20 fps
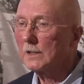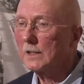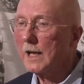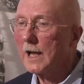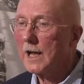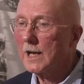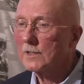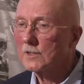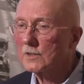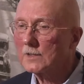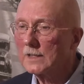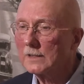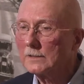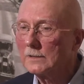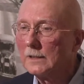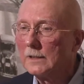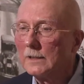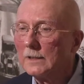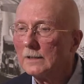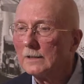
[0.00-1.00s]
gas. It,
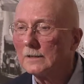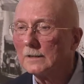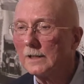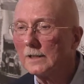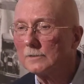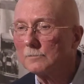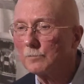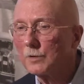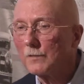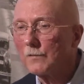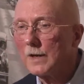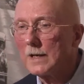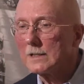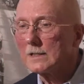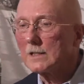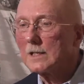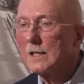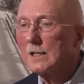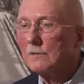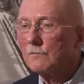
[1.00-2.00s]
it
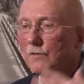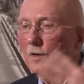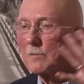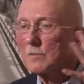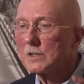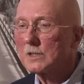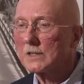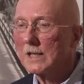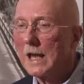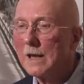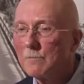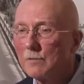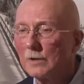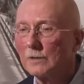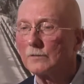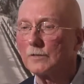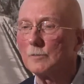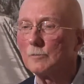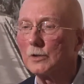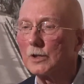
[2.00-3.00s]
prevents heat from escaping
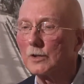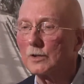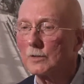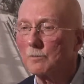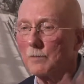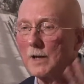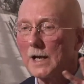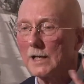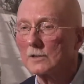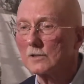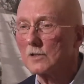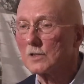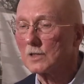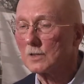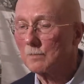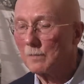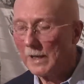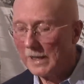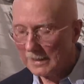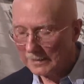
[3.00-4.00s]
from Earth back to
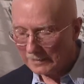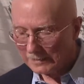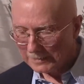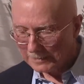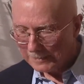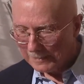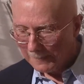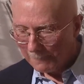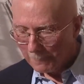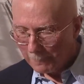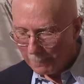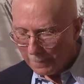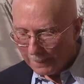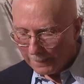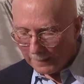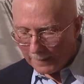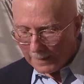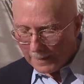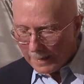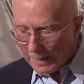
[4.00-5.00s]
space.
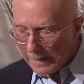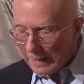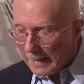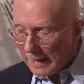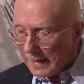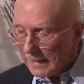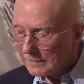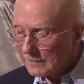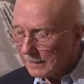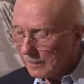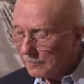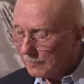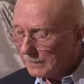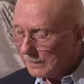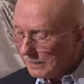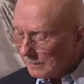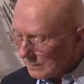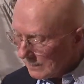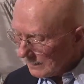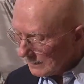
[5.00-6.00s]
And so
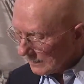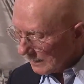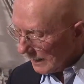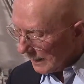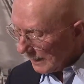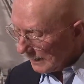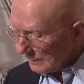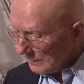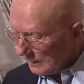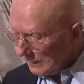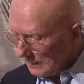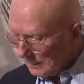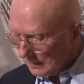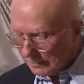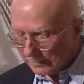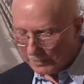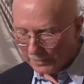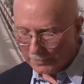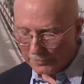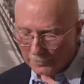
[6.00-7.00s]
this has
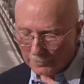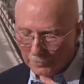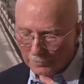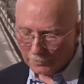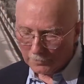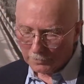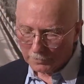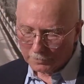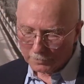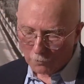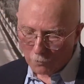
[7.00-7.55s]
led to the